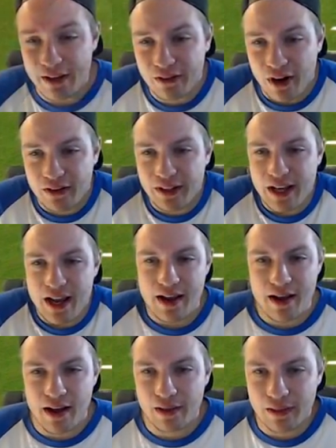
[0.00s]
start to get
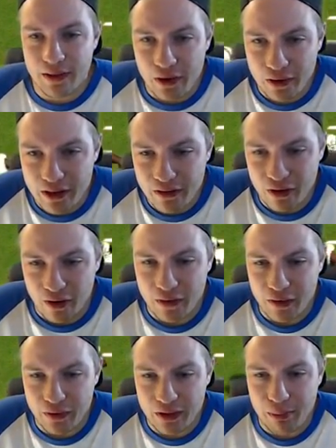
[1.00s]
a little
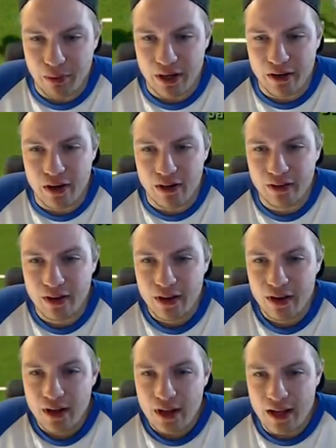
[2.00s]
conservative with the play calls,
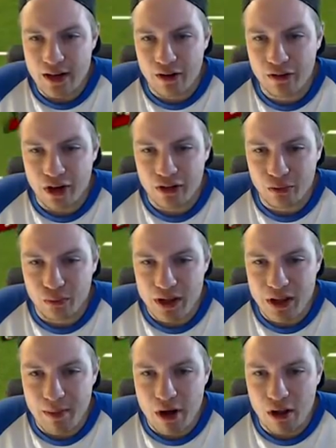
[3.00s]
and they'll start to
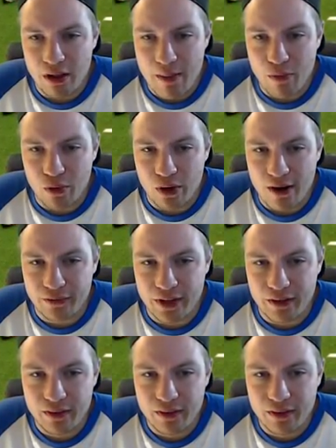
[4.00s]
run the ball a lot more often.